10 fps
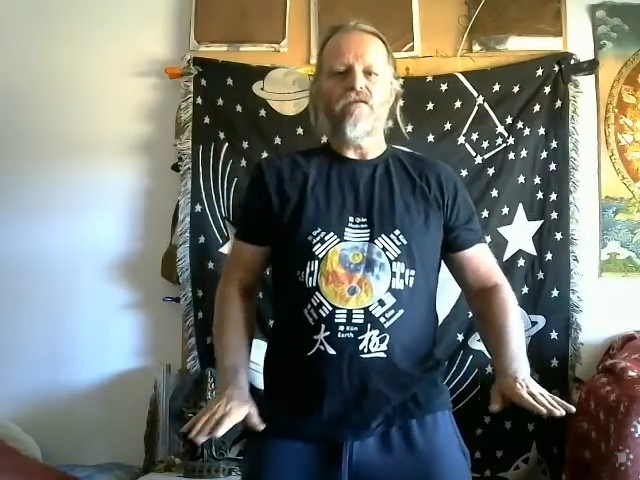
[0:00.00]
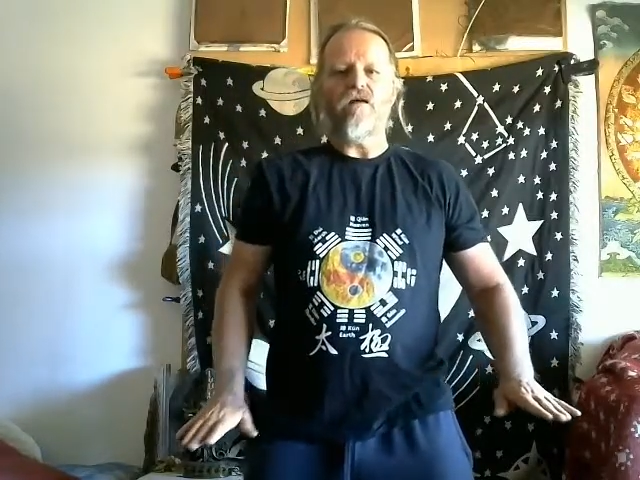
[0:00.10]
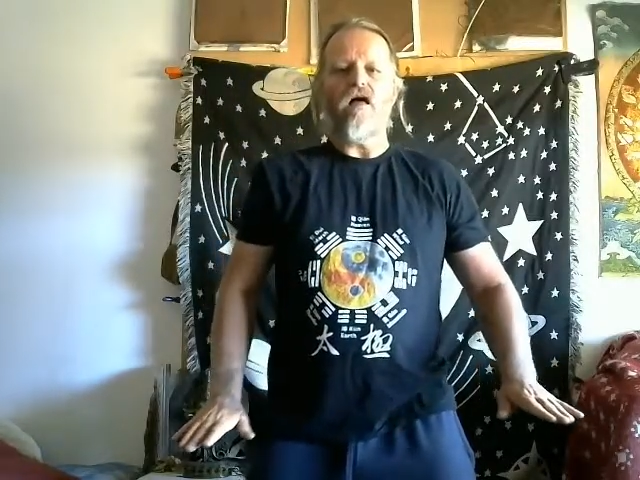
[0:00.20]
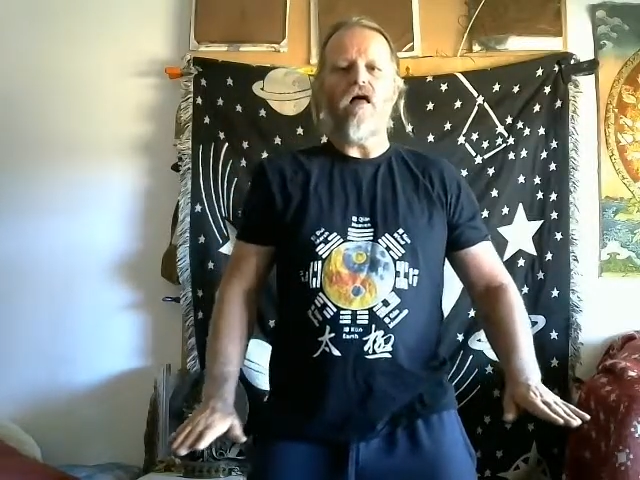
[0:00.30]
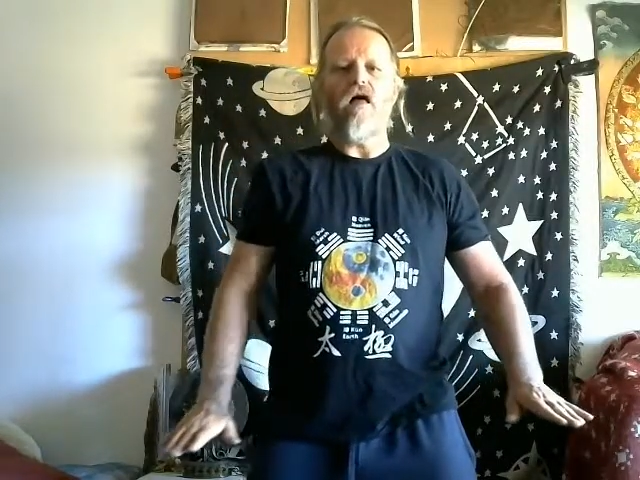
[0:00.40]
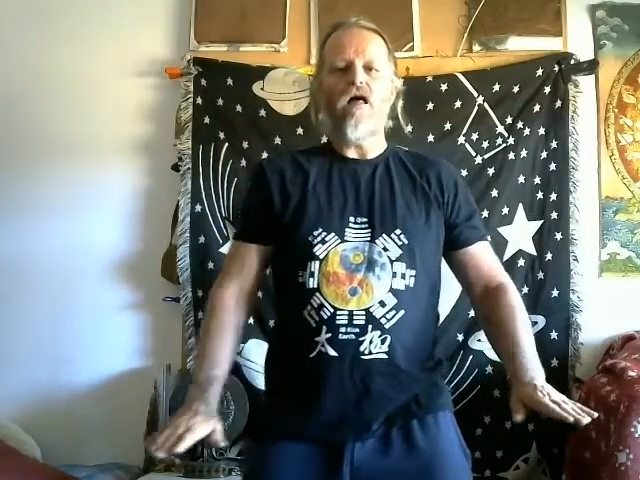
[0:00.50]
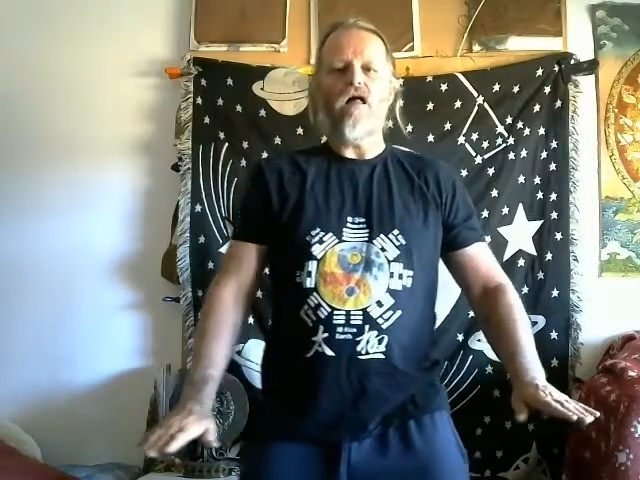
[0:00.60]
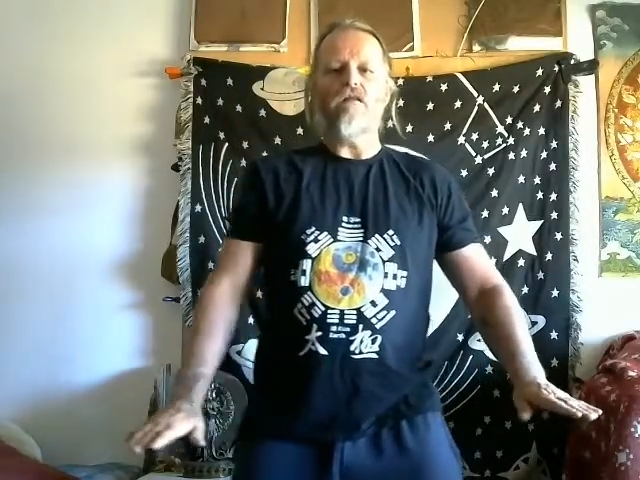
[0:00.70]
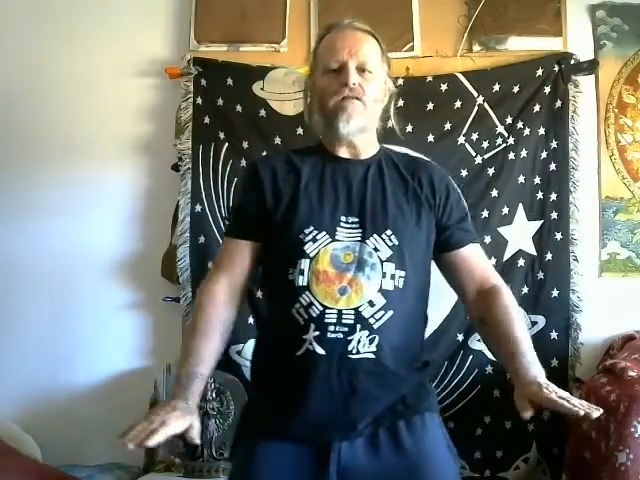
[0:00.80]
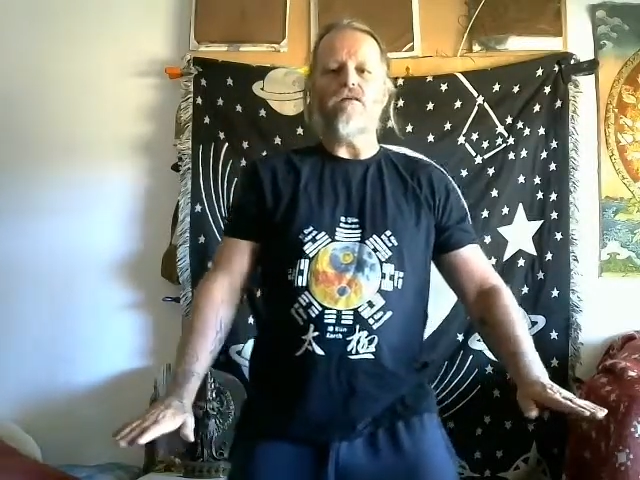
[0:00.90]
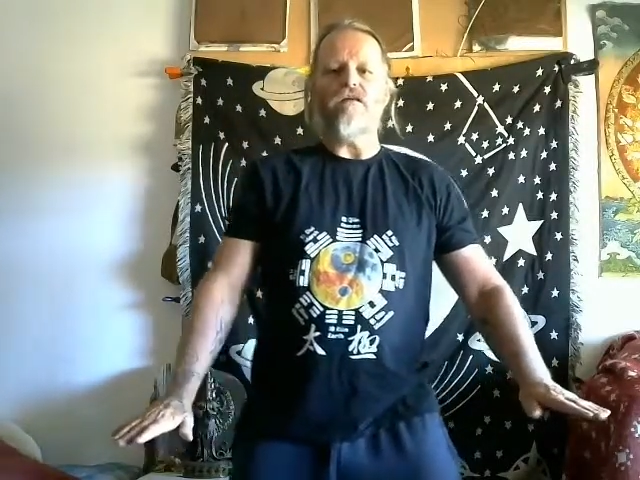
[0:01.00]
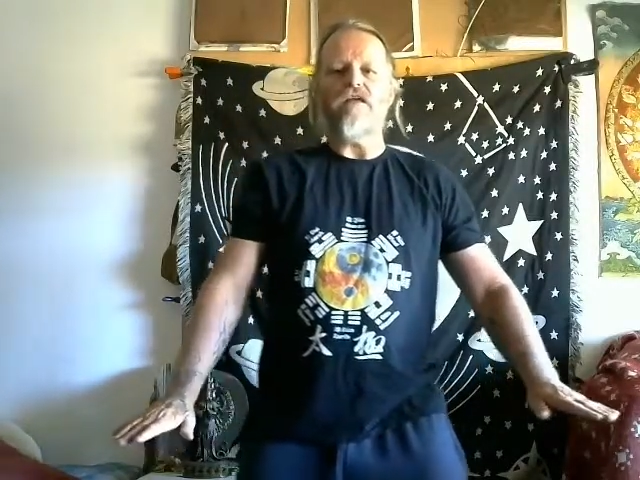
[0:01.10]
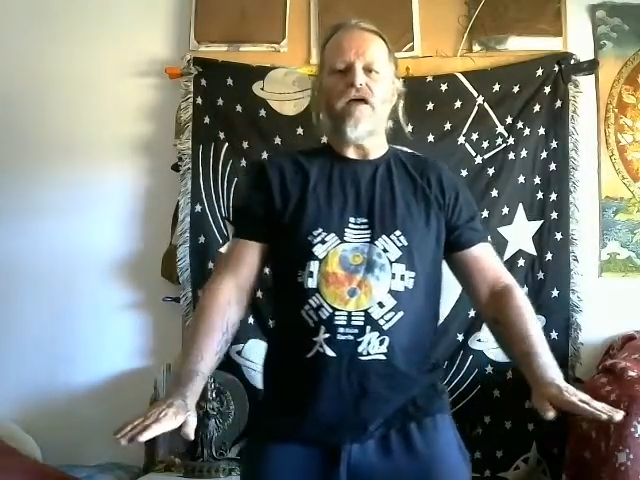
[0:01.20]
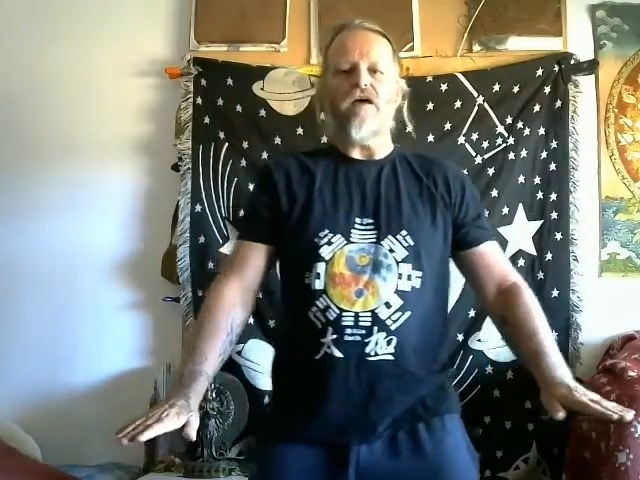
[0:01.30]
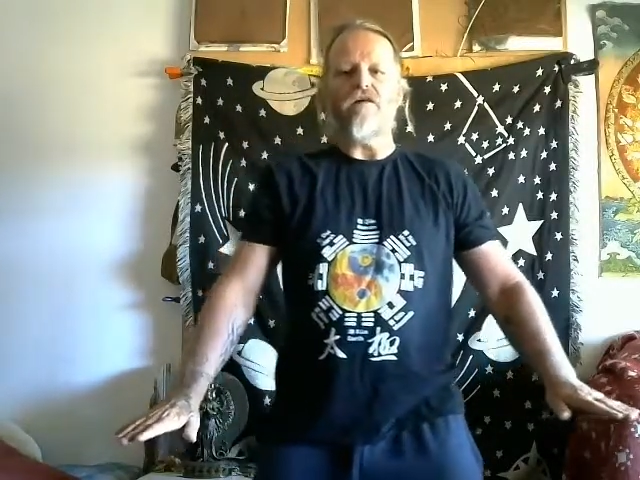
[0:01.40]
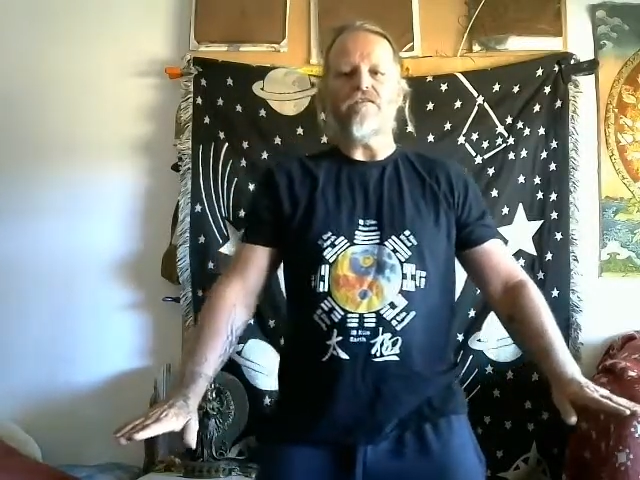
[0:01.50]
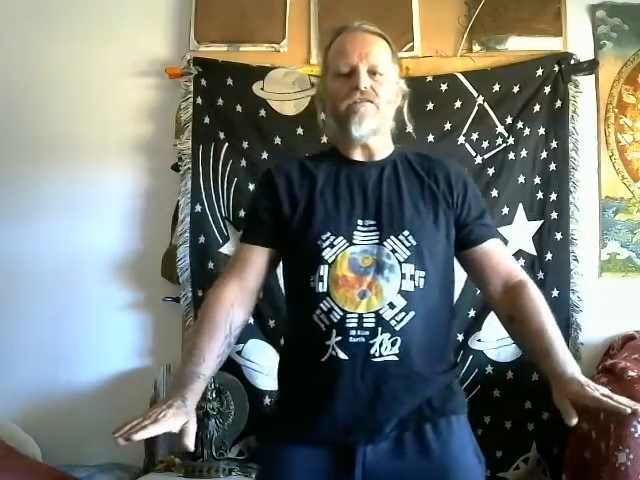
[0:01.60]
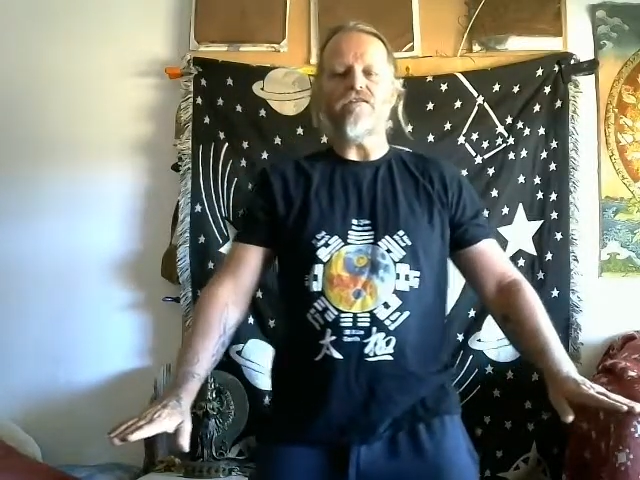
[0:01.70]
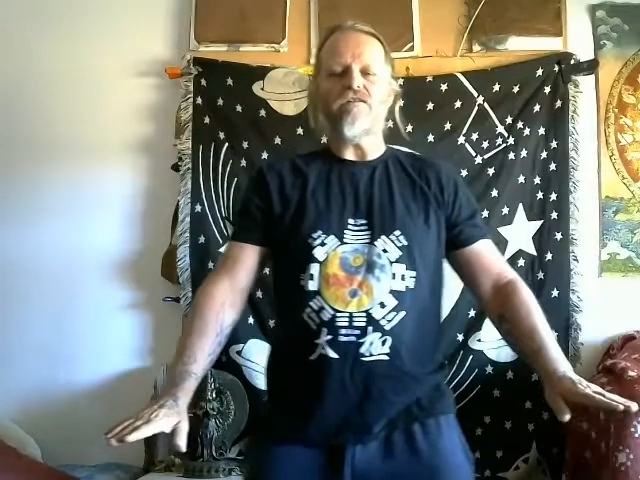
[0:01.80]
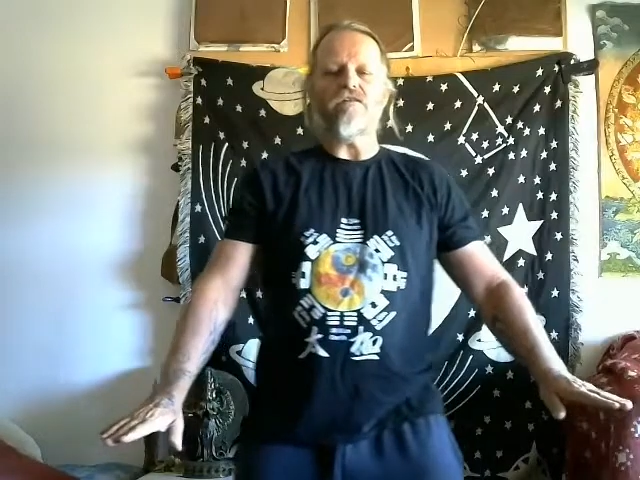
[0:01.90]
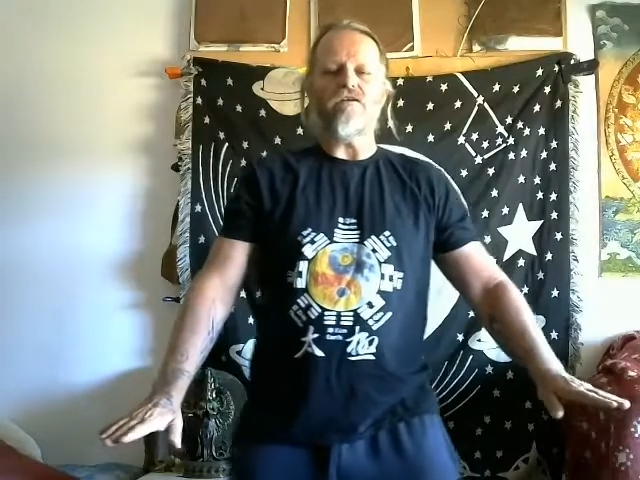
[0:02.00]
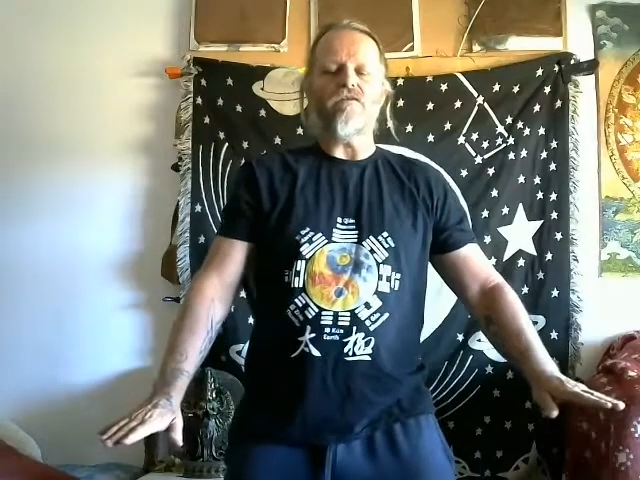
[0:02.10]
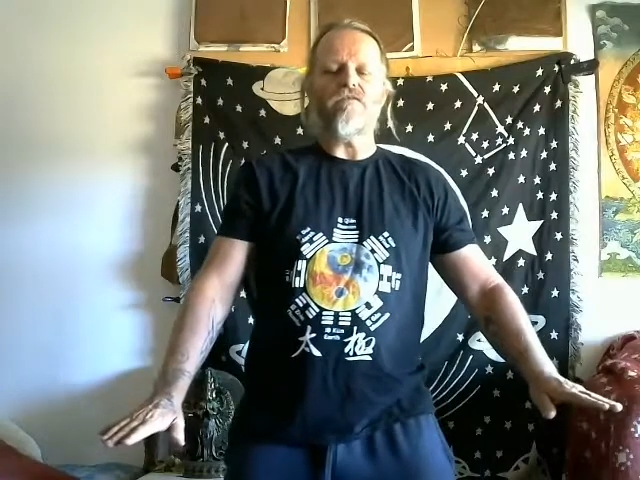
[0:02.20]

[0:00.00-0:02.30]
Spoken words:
all the way down into the earth,